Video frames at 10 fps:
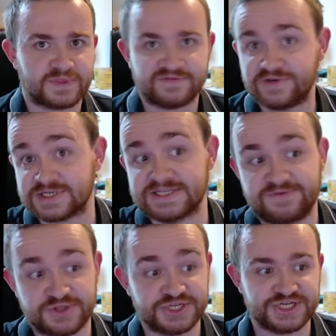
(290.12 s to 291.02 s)
Firstly, you've
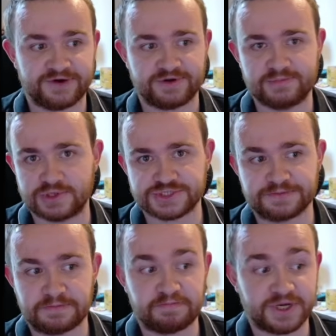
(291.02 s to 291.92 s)
got this Cherry
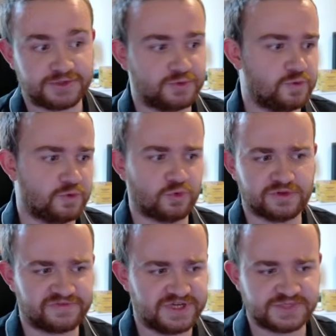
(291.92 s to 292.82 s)
Blossom bundle. All
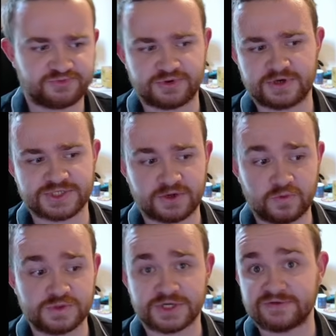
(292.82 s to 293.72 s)
of these products are
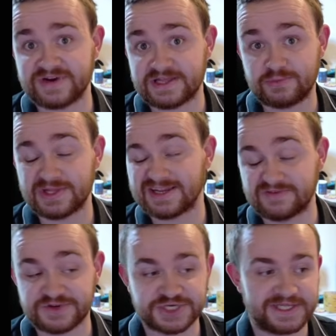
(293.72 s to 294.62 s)
also available
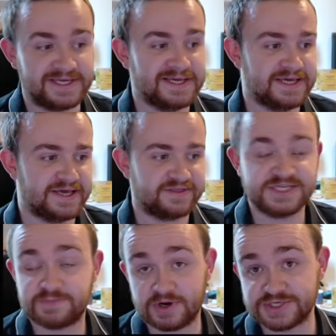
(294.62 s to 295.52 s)
individually.
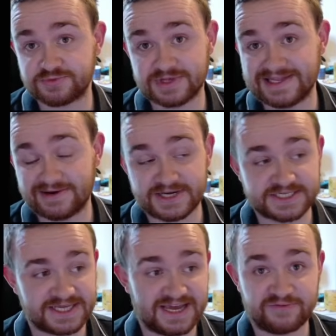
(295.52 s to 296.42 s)
These binders are really nice.
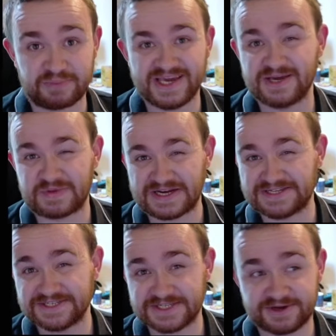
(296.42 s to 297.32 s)
They have pink
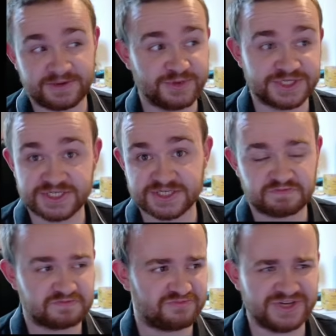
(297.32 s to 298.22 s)
pages inside, which is
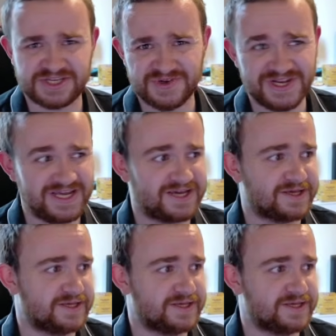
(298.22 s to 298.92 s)
pretty unique.